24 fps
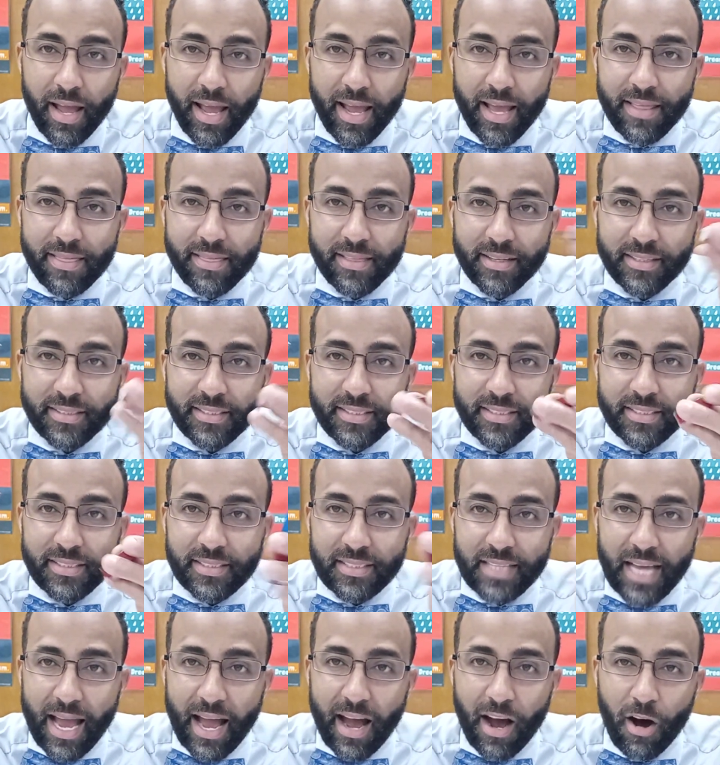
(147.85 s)
and the
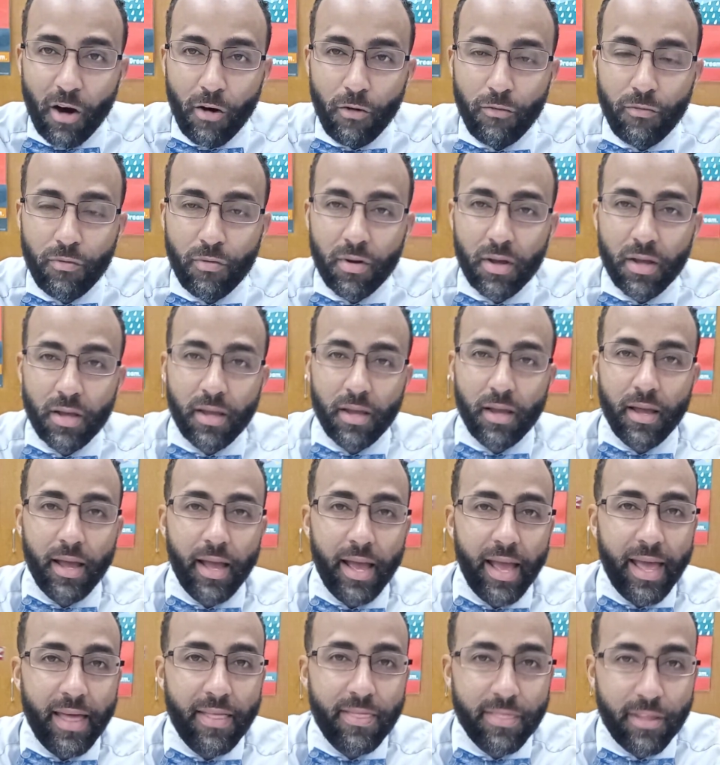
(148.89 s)
south
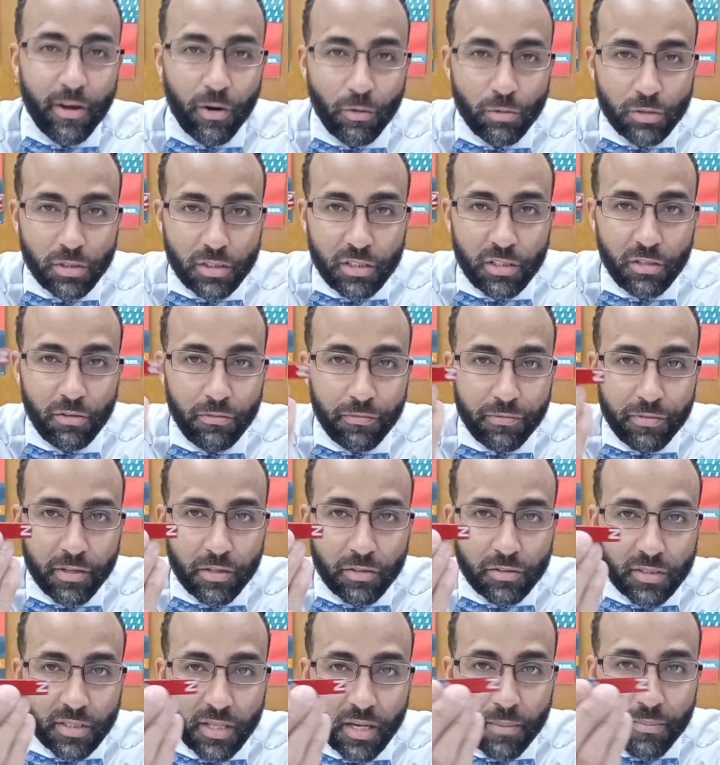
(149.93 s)
and those two
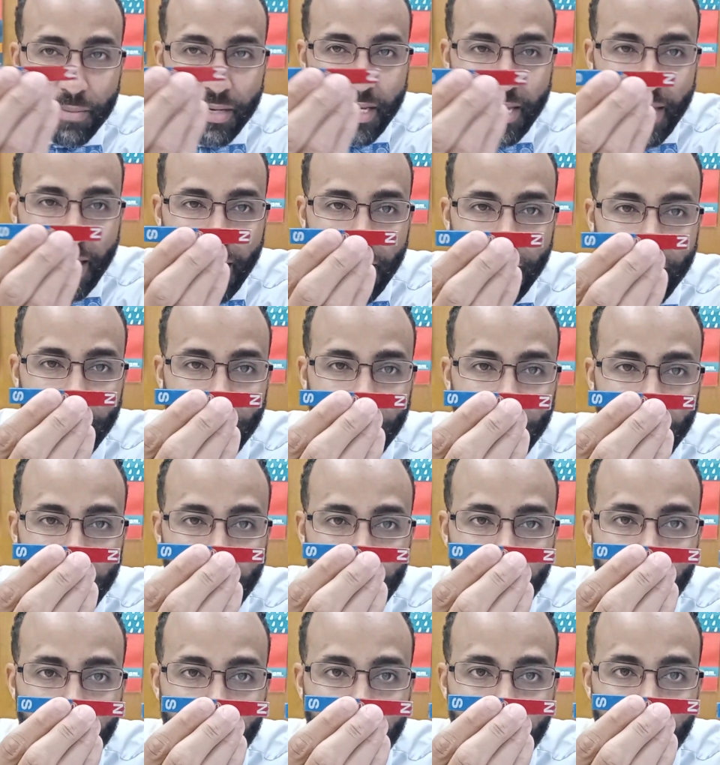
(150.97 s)
fields come together,
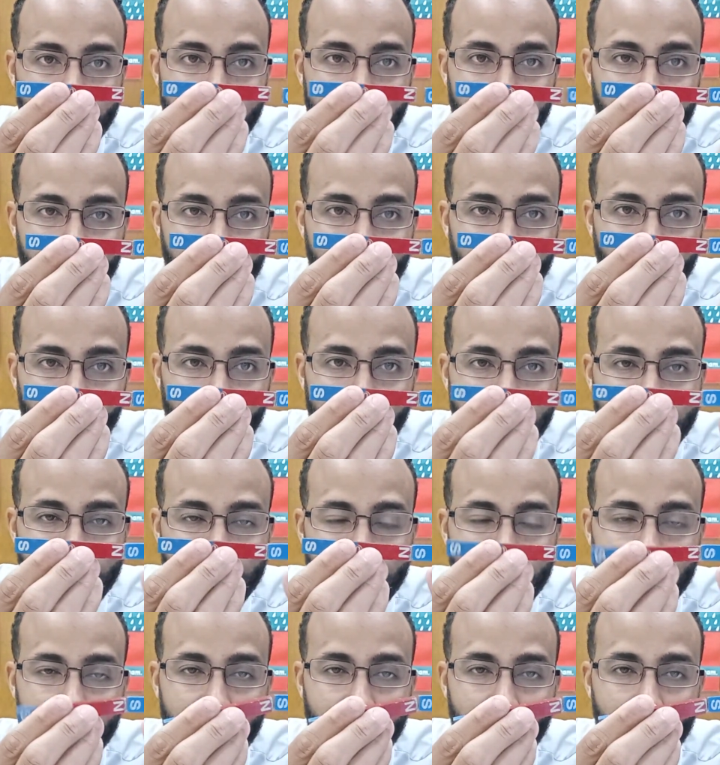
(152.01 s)
they're going
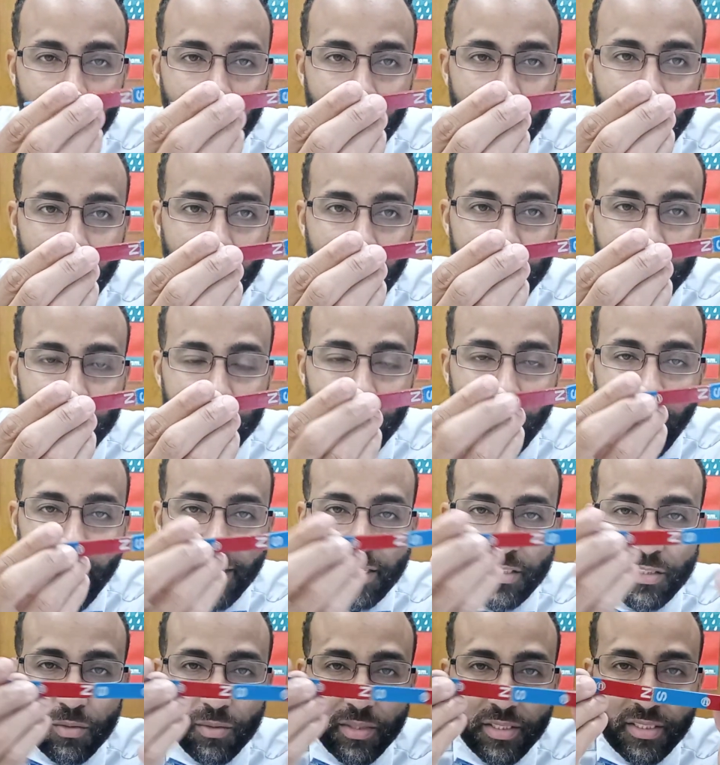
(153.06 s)
to
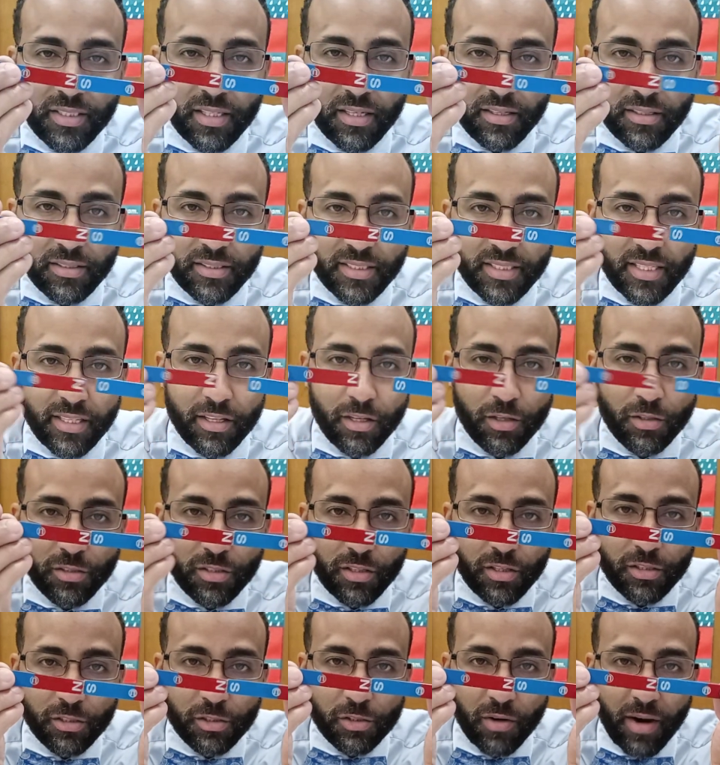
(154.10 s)
attract to each other. See, those
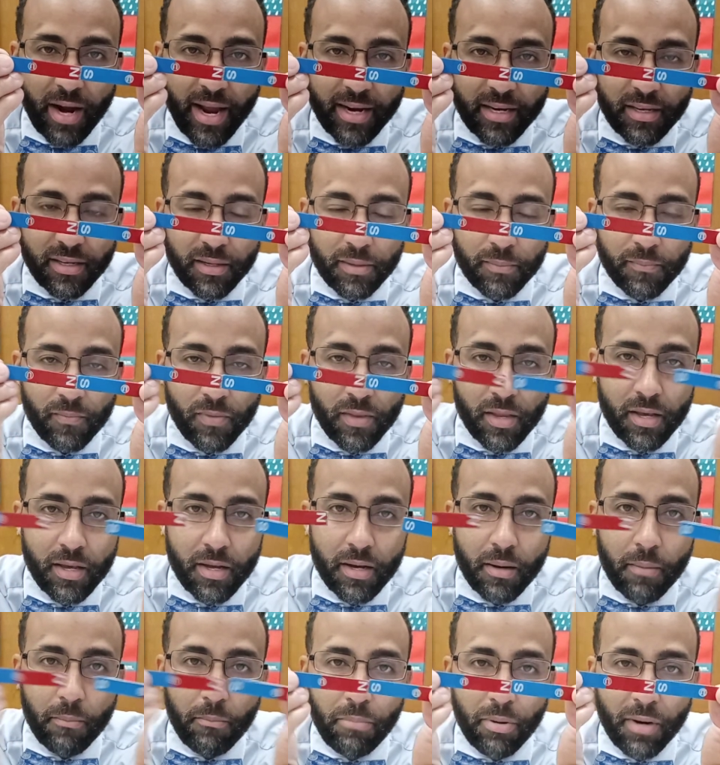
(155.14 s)
are attracting.
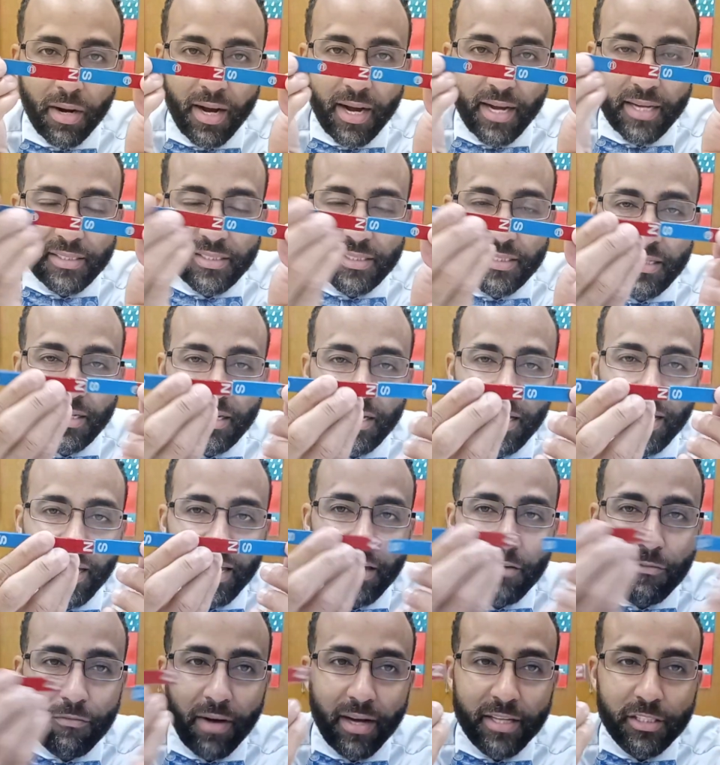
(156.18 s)
But
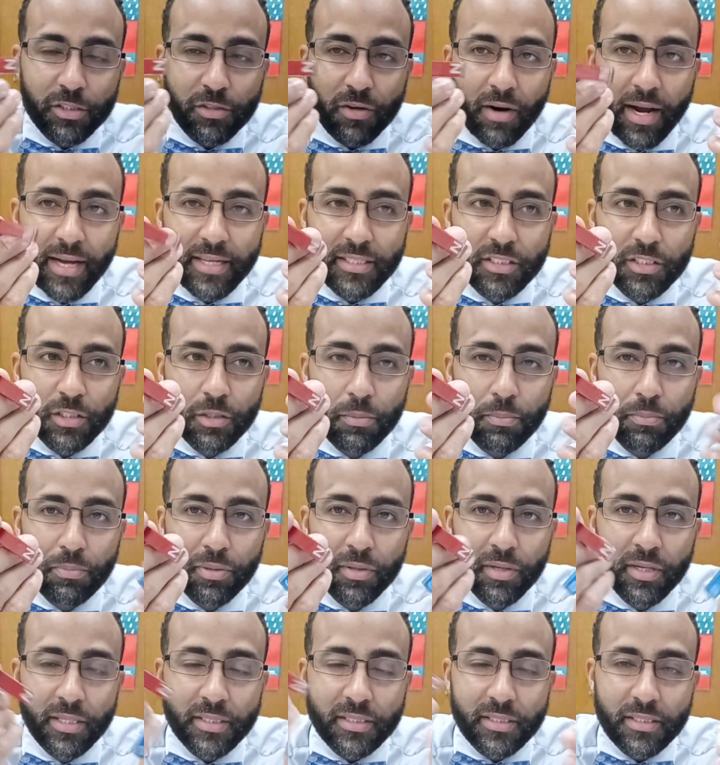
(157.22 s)
if I try to
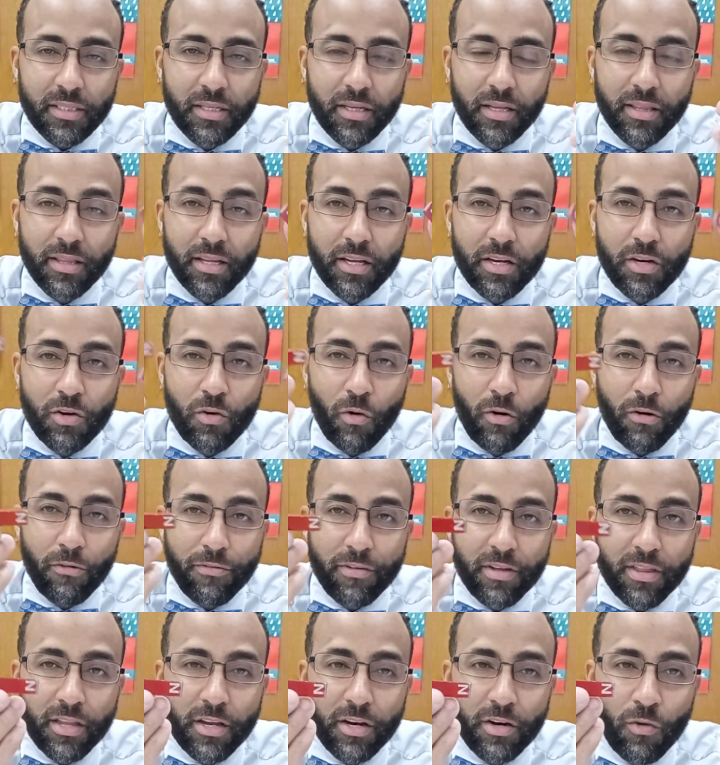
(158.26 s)
put the north
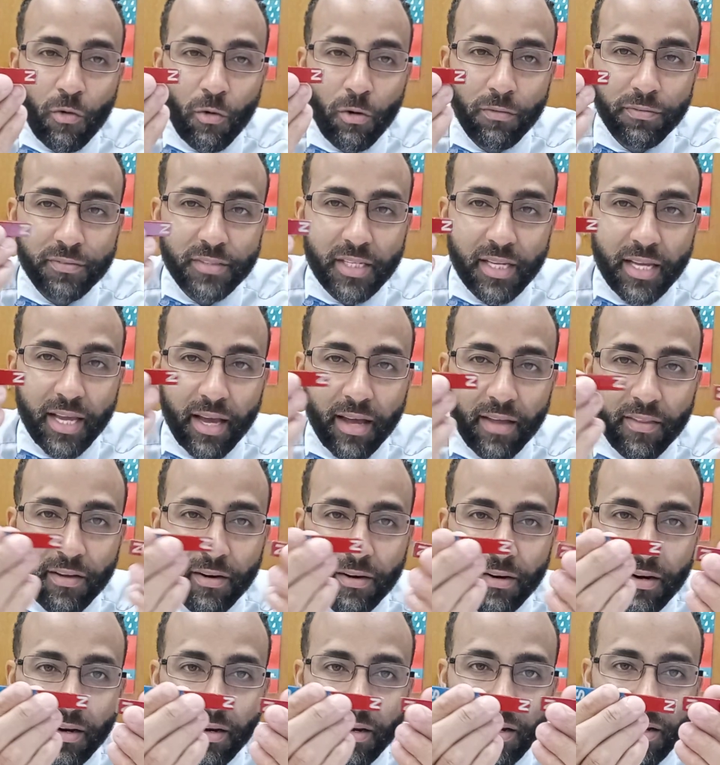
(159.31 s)
and the north
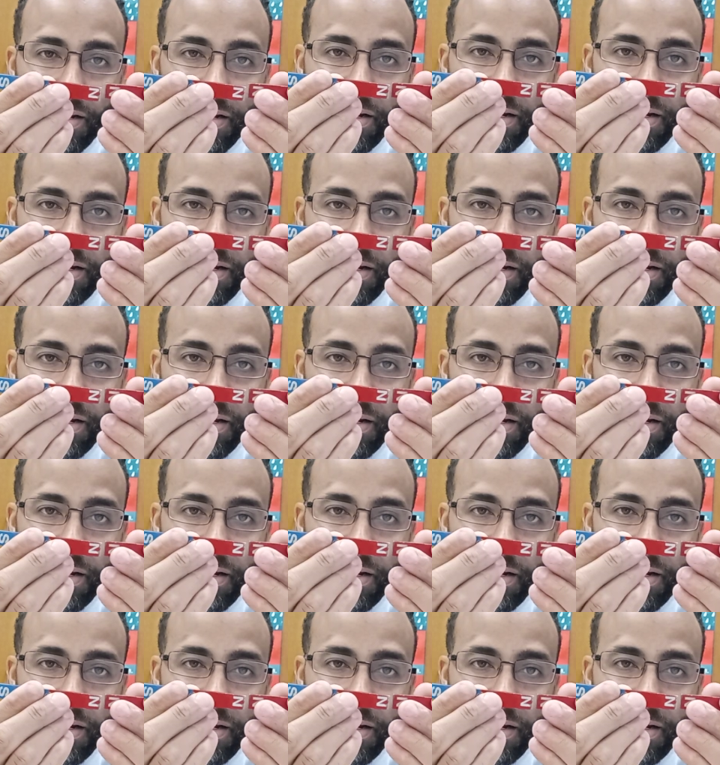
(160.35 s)
together,